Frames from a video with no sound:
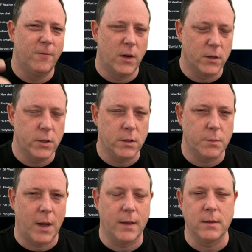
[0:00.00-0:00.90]
functions
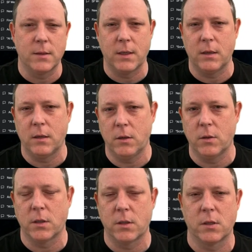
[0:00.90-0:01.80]
behind the scene and
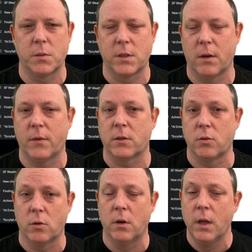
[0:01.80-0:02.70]
uses a specific
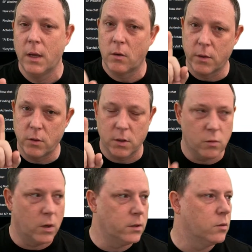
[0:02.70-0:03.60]
tool. It only uses
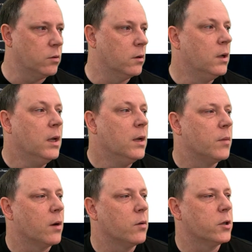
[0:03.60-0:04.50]
one tool,
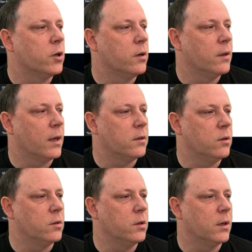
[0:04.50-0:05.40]
but I want to show you that
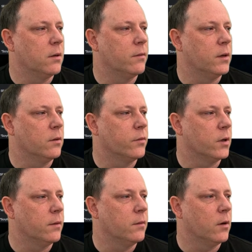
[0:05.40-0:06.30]
too so you get a feel for
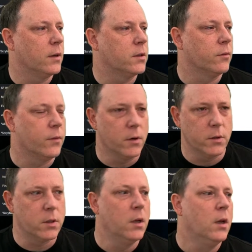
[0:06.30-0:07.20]
it. All right, so
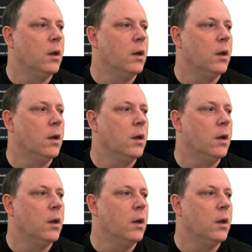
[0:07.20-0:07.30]
first